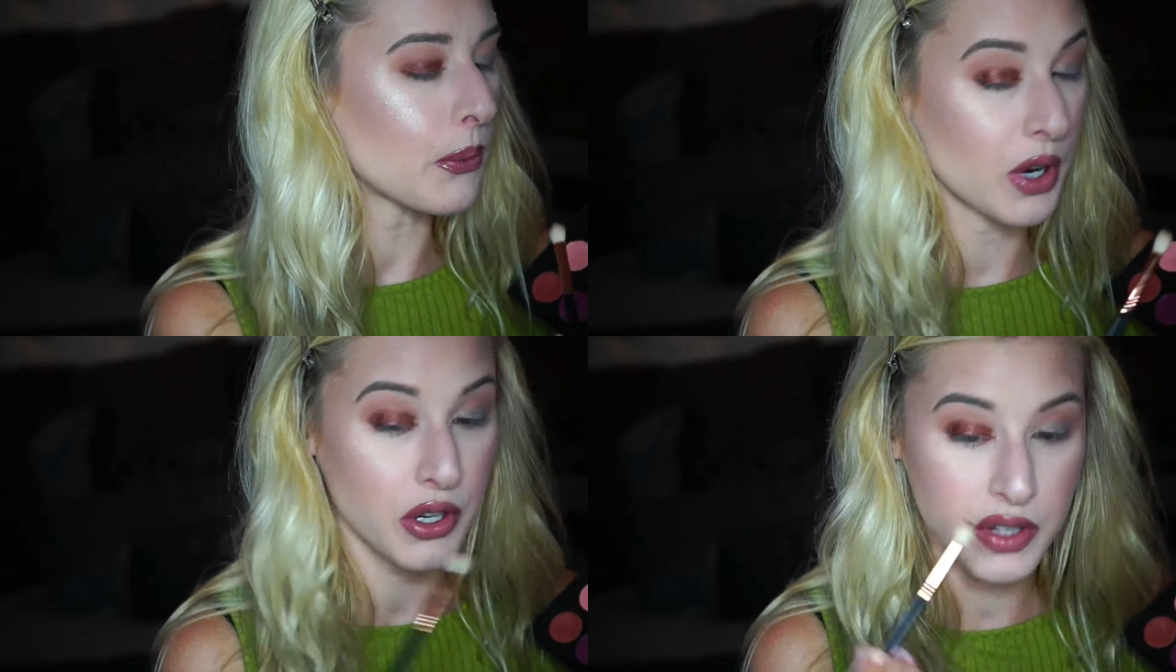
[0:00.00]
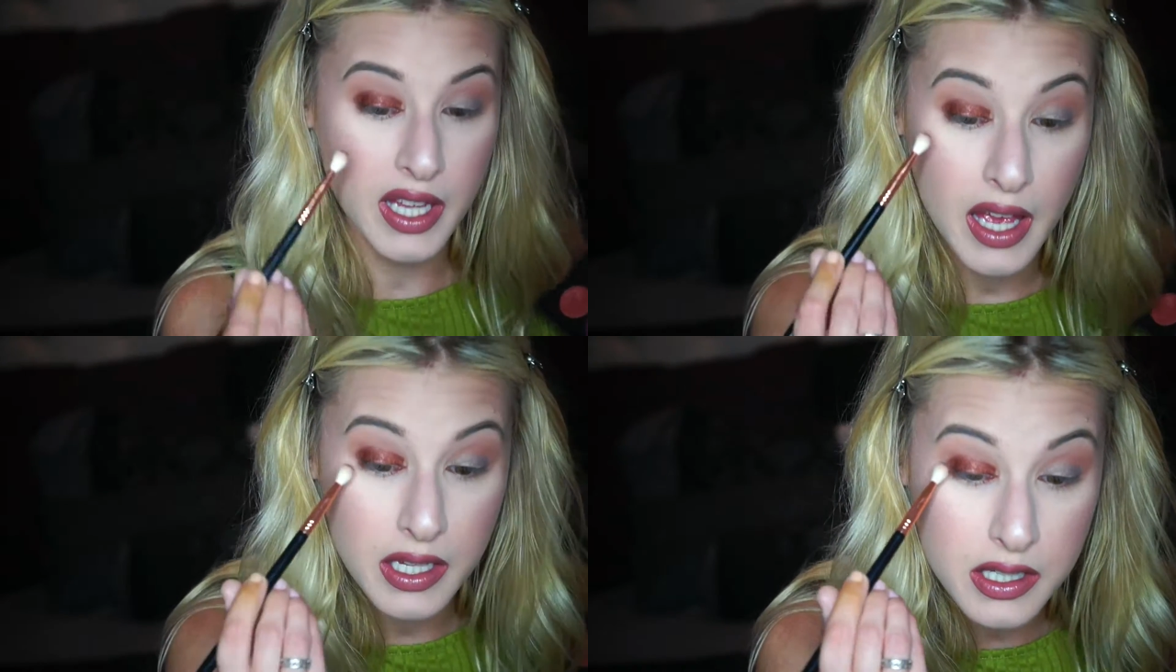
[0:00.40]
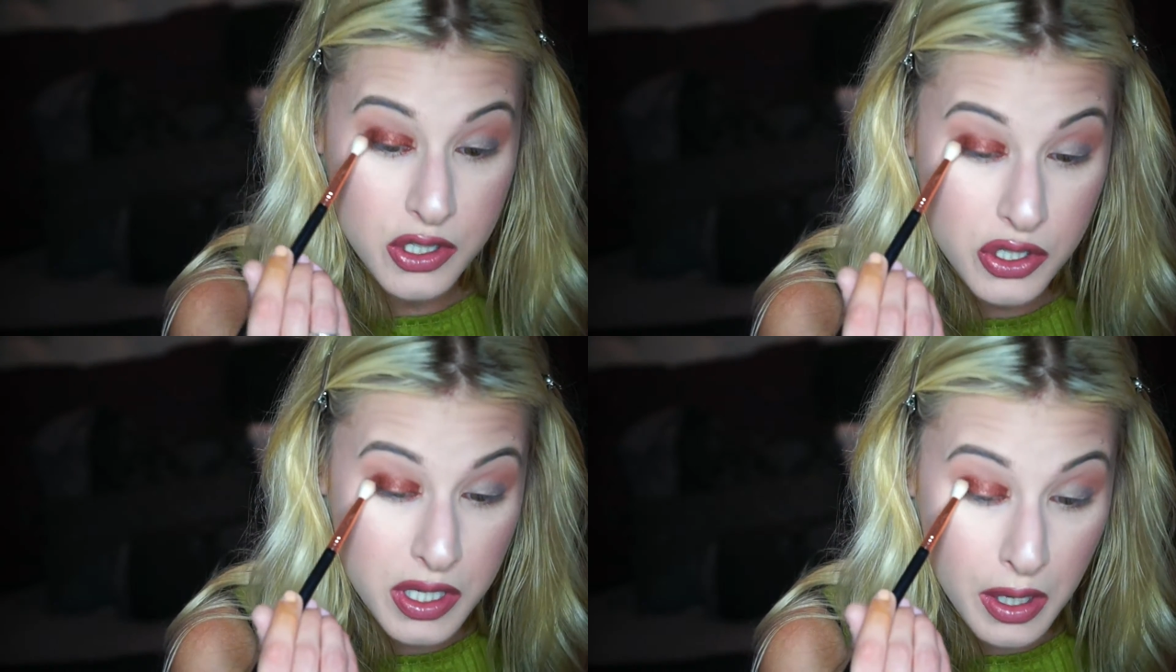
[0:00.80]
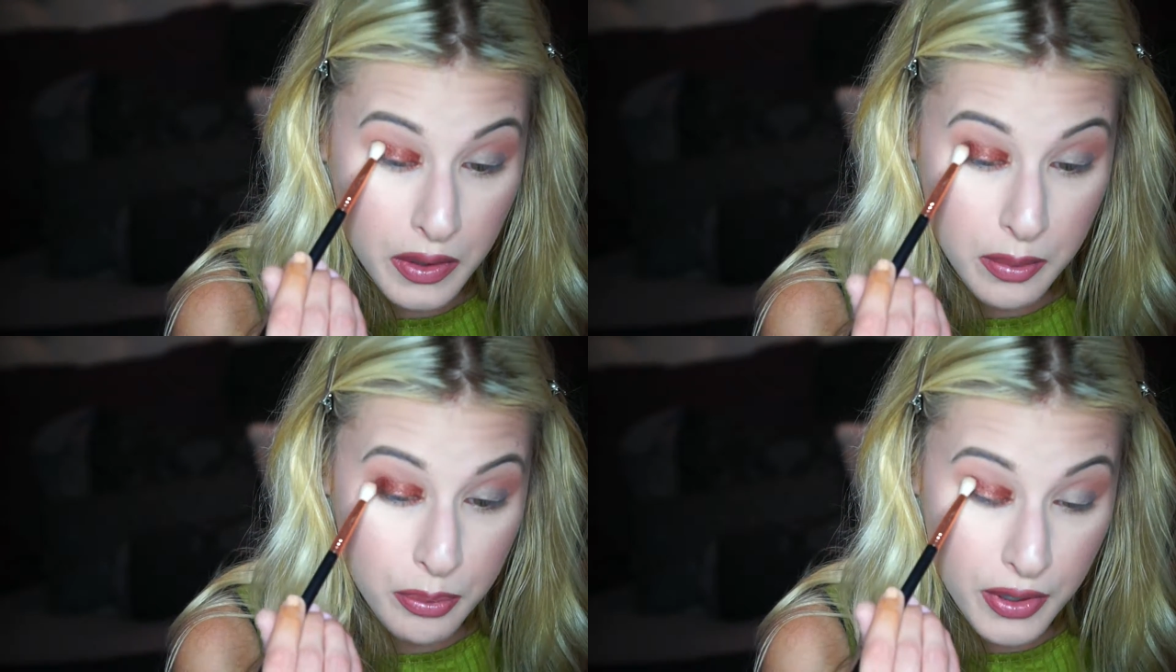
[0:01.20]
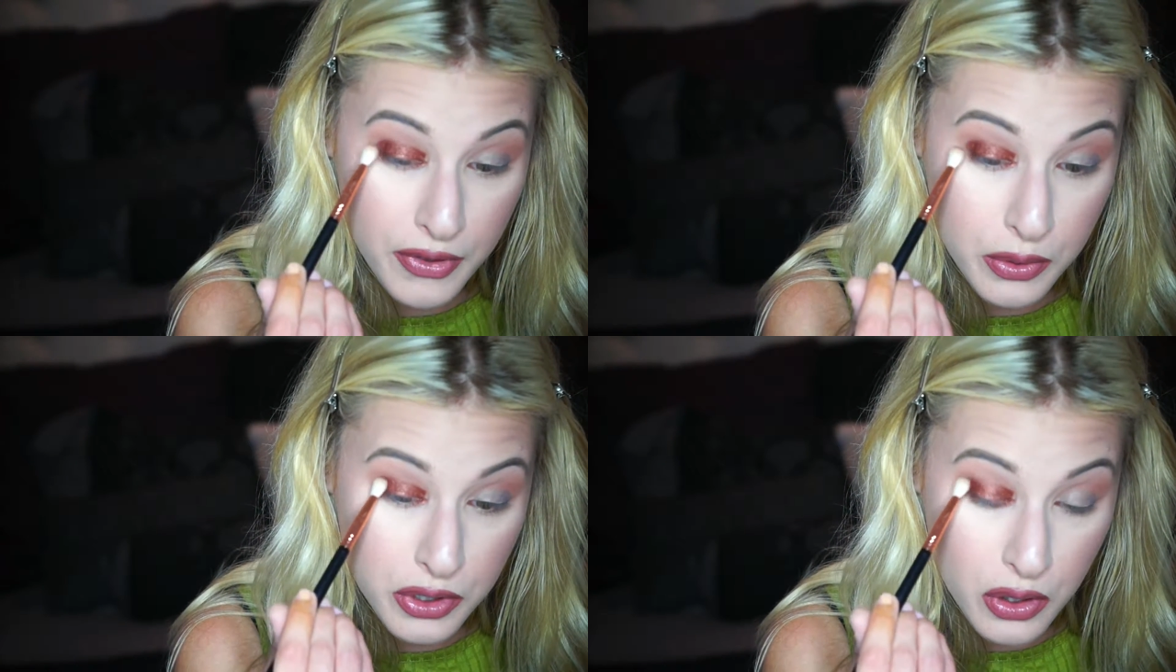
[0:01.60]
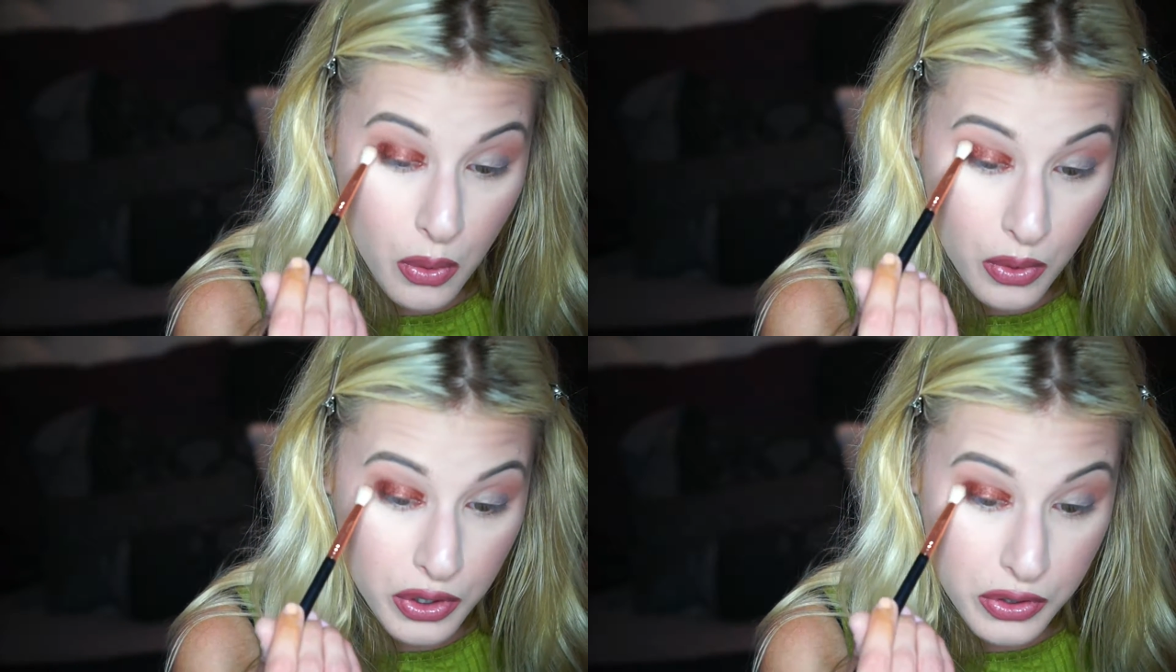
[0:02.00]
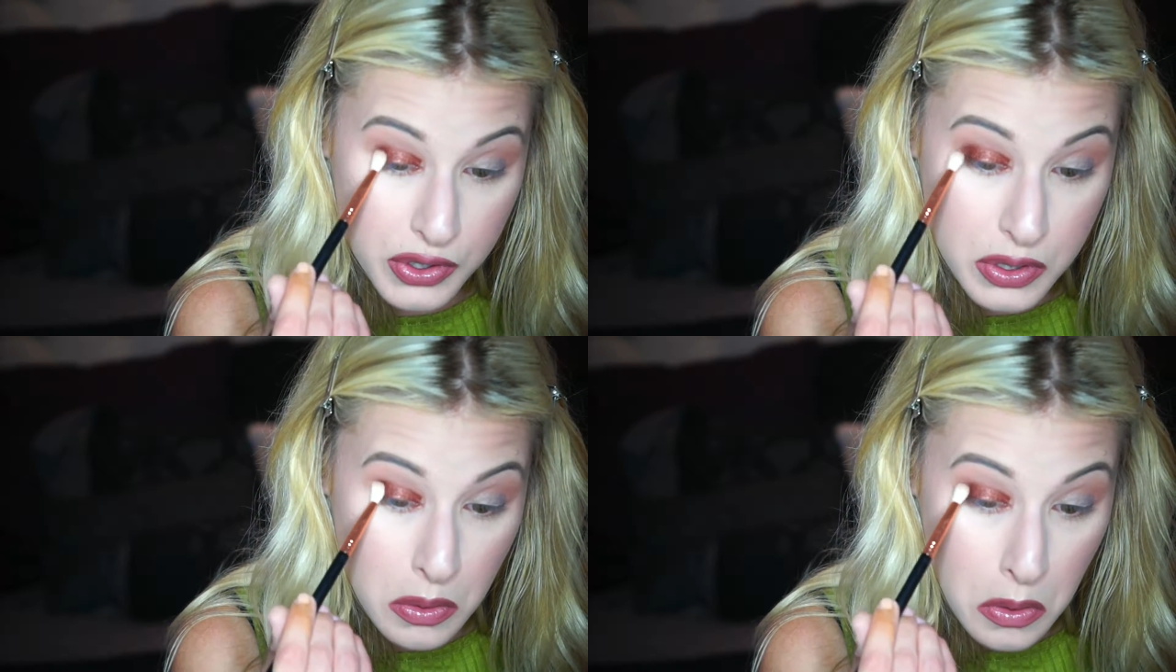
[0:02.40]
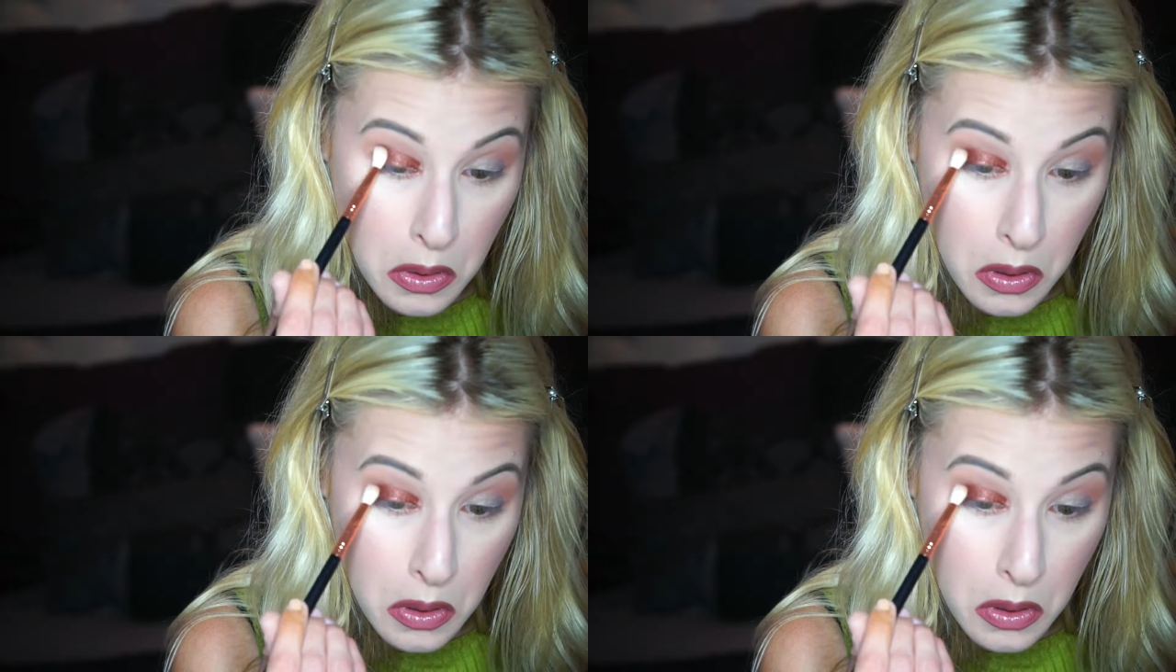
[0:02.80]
right on the end, and just kind of like buff out the corners.